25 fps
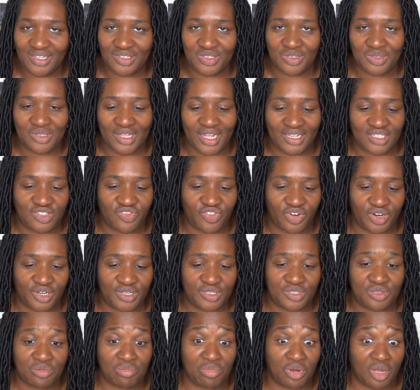So that's very
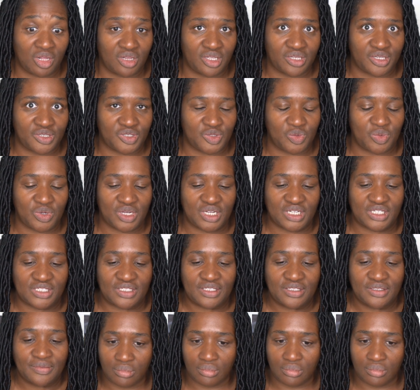symbolic as well.